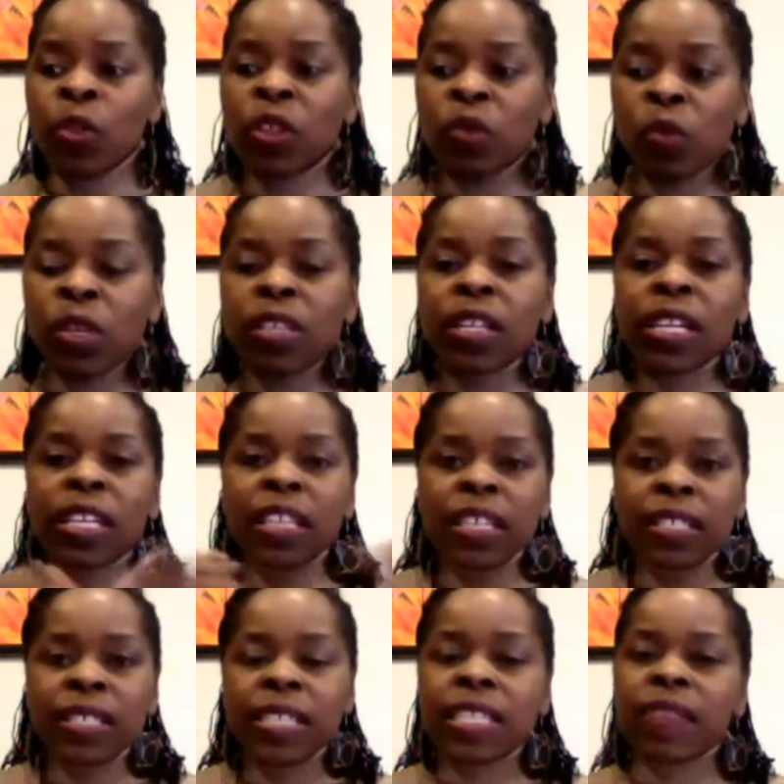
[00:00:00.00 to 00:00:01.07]
with a real
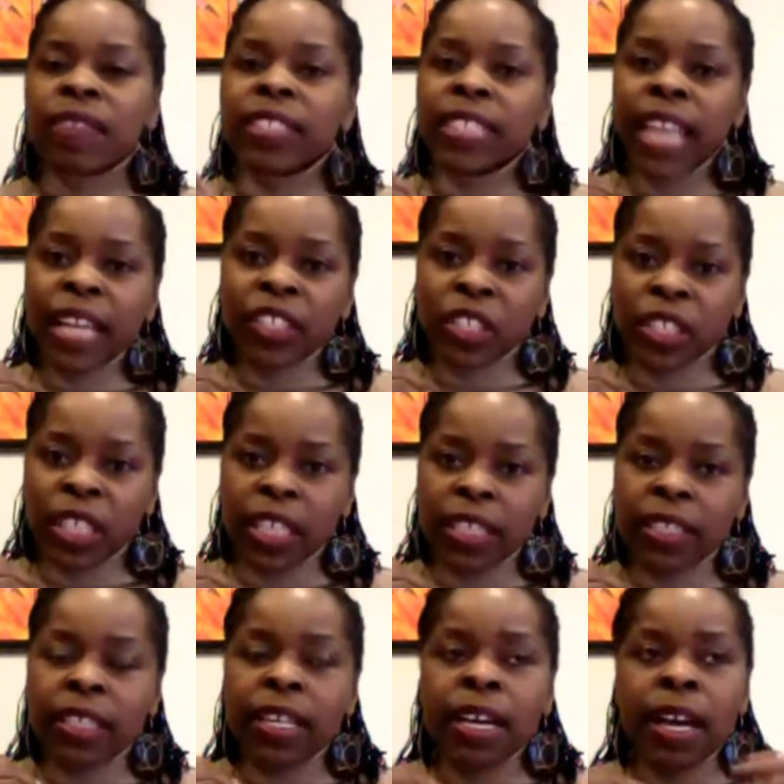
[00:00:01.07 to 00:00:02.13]
clear sense of
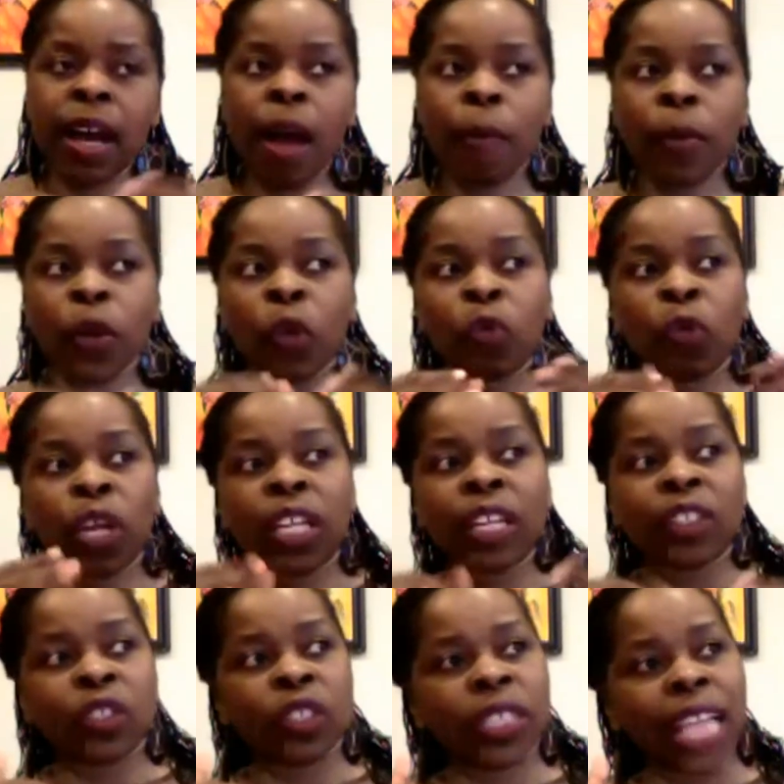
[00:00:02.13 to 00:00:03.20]
intention, but a
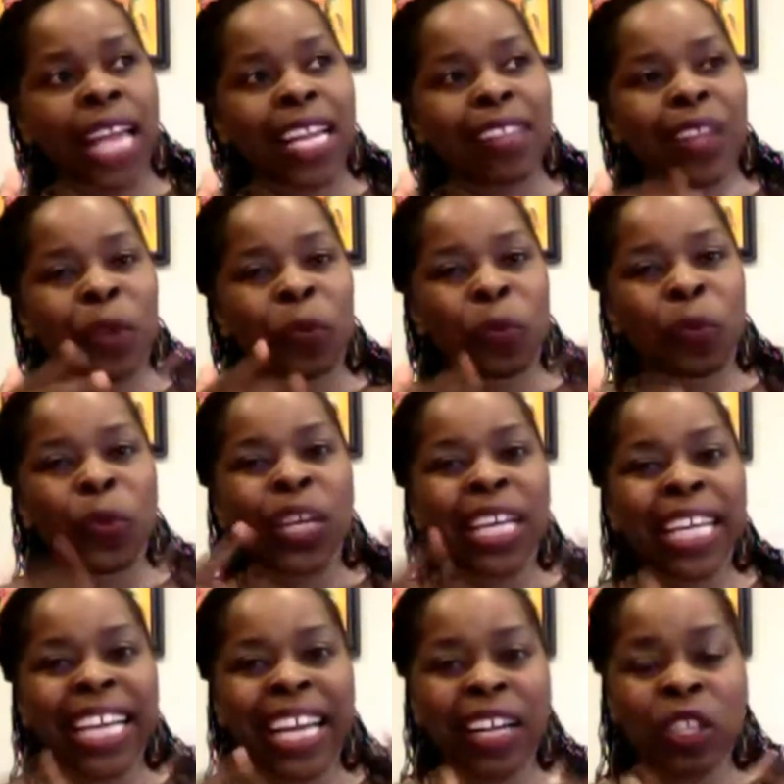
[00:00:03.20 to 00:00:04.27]
real understanding that
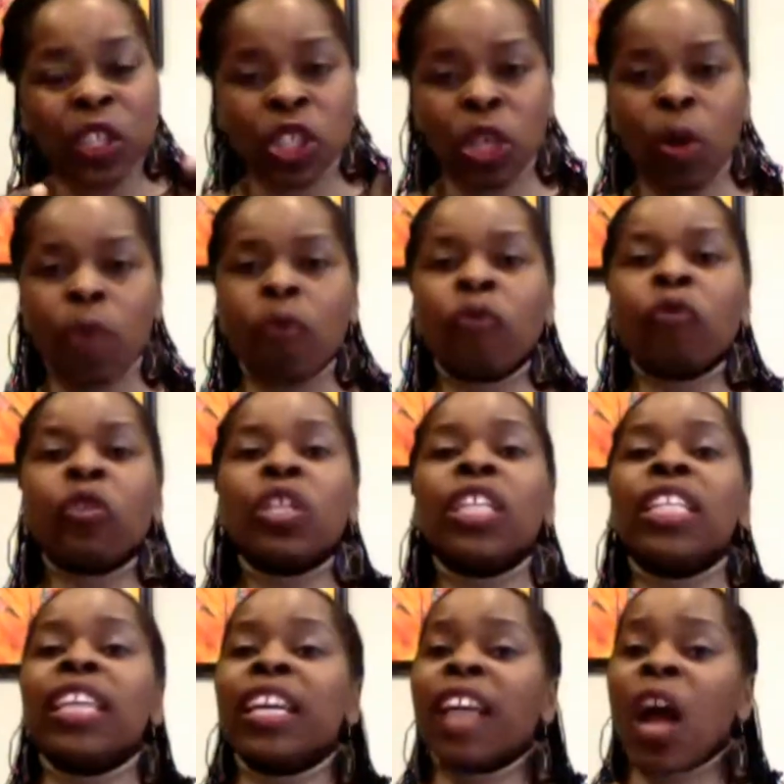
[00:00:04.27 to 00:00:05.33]
we can show up
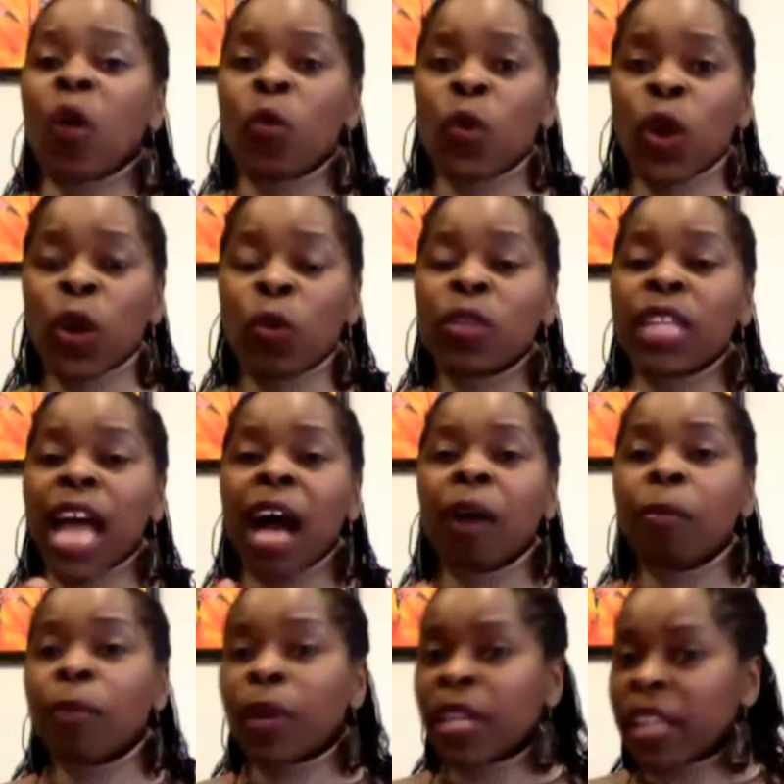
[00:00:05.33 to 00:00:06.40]
fully in our work
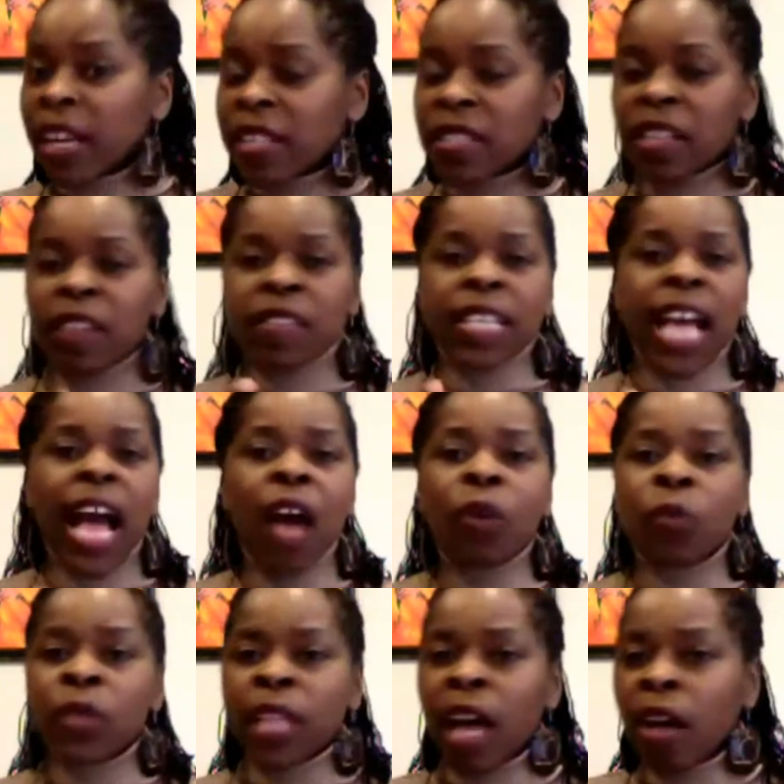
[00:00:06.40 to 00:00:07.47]
without burning ourselves
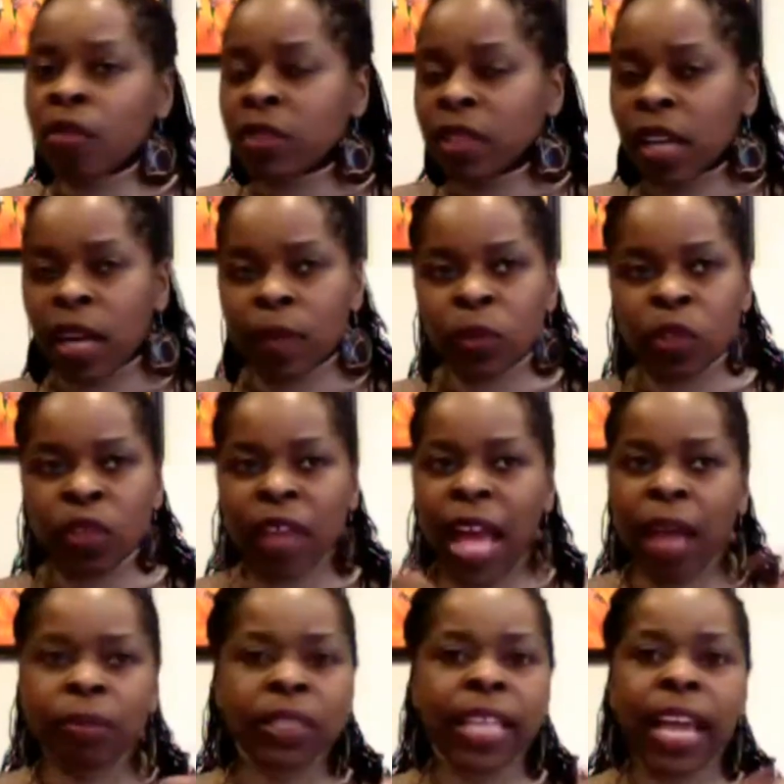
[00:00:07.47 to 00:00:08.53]
out, without
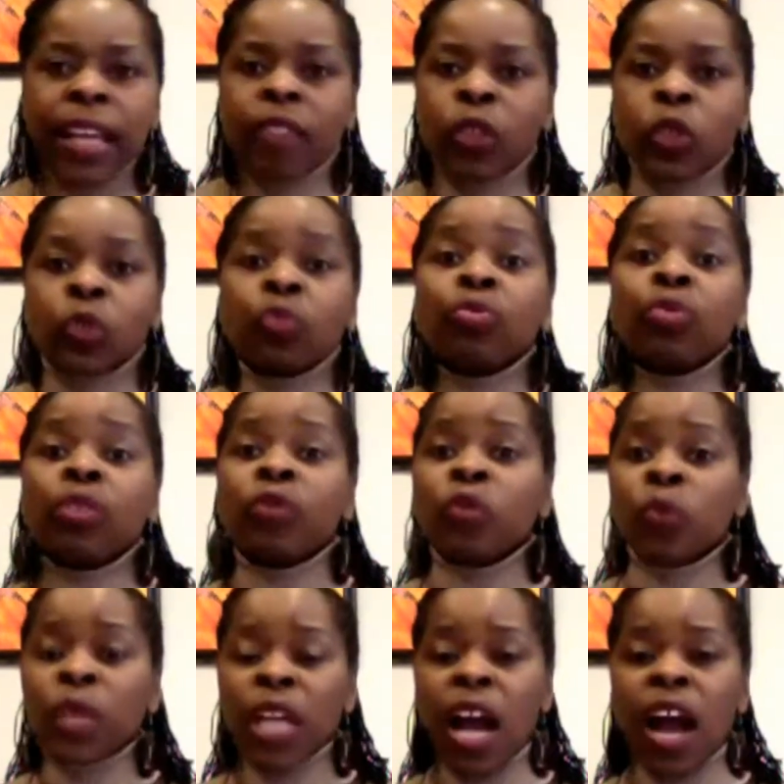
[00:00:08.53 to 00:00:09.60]
sort of abdicating the
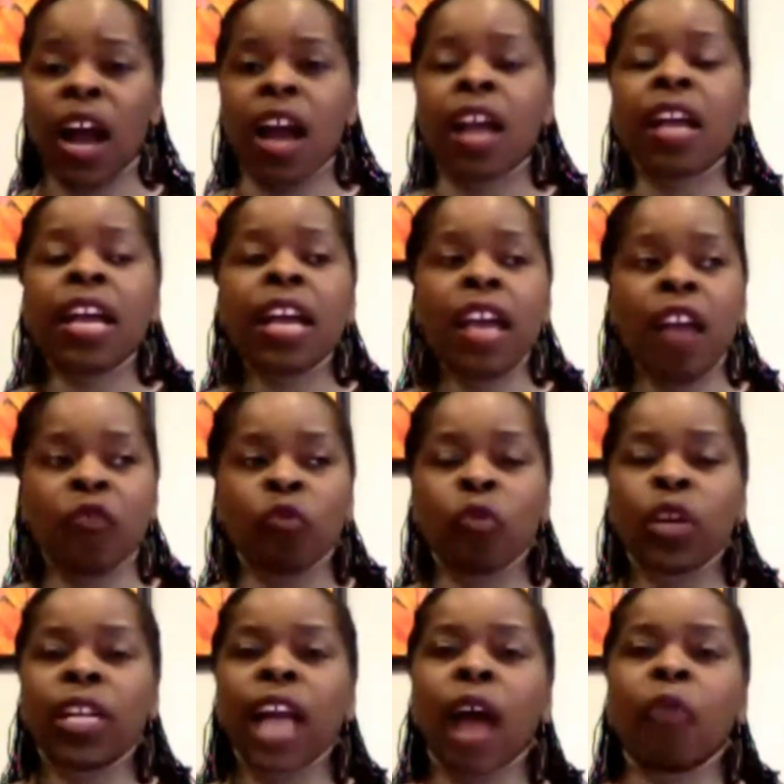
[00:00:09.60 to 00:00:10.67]
truth of who we are.
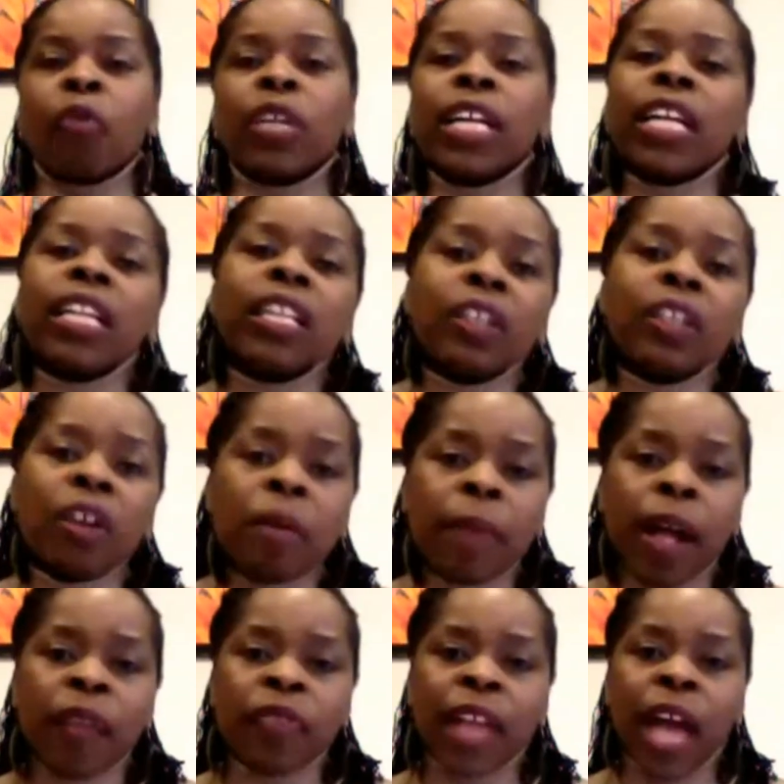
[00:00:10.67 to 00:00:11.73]
If we're not really
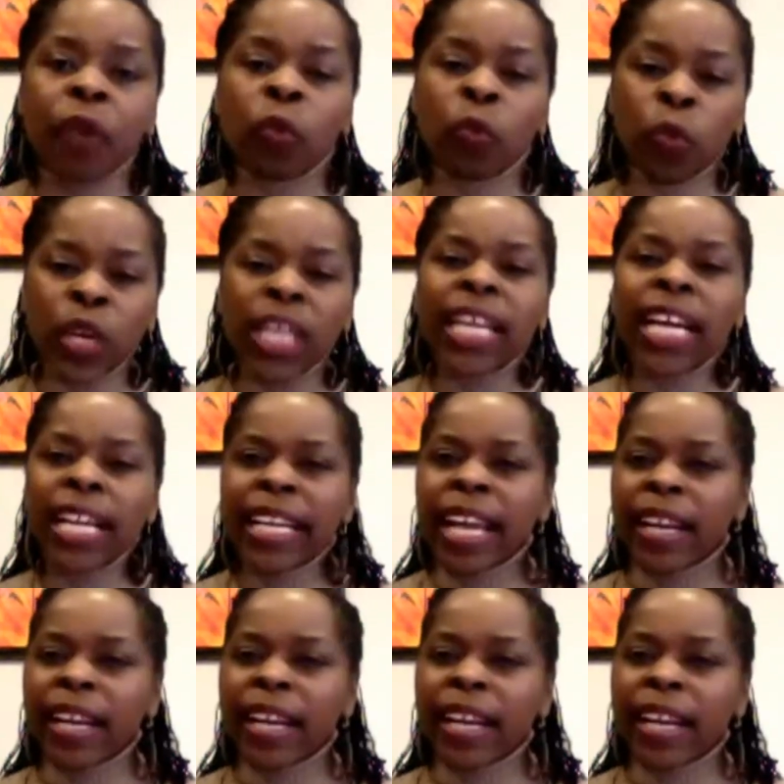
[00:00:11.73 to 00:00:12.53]
clear about that, we